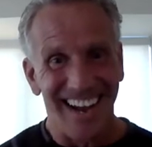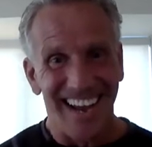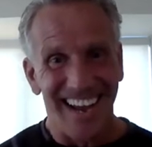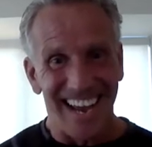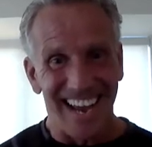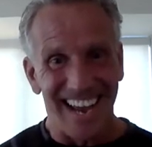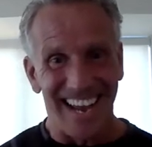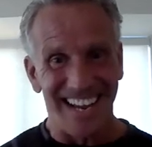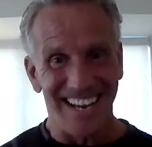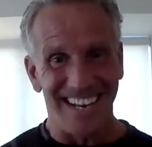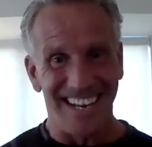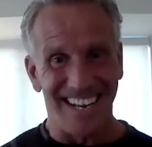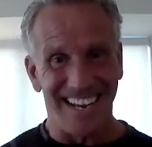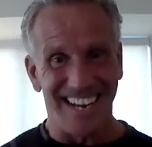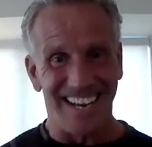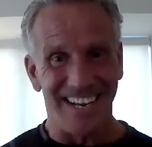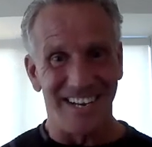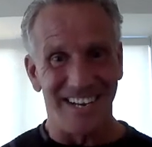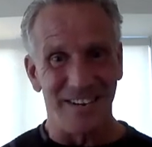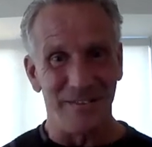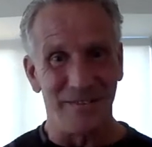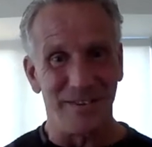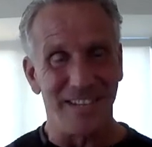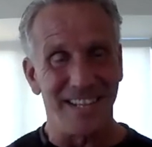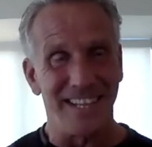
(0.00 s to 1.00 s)
And
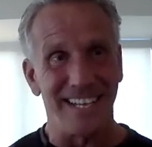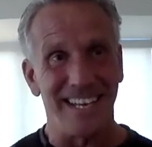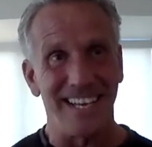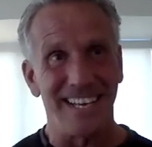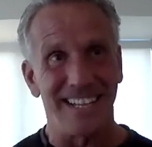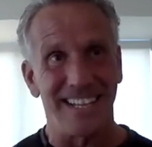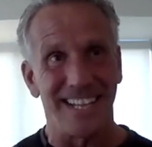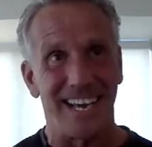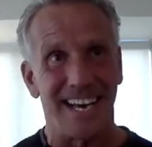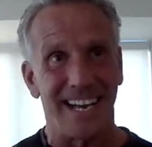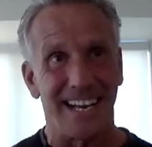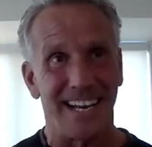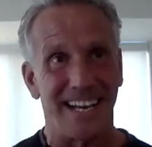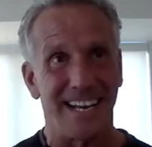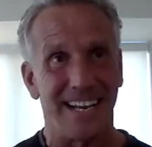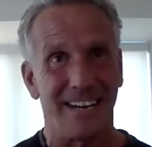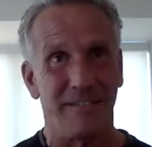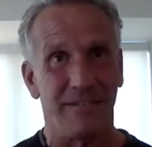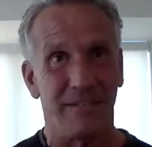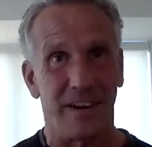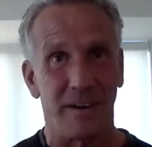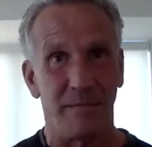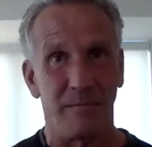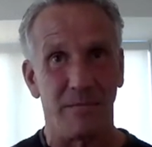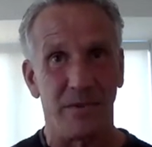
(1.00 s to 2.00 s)
you would think that
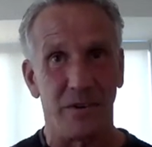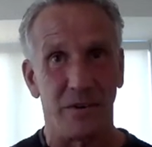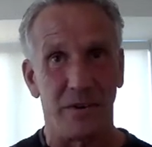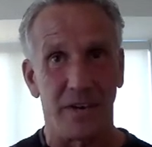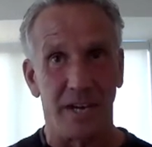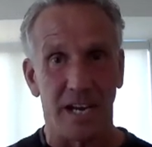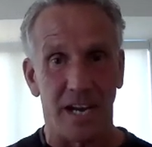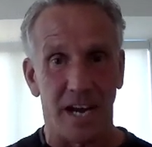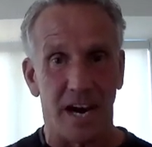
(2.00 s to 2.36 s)
if I'm doing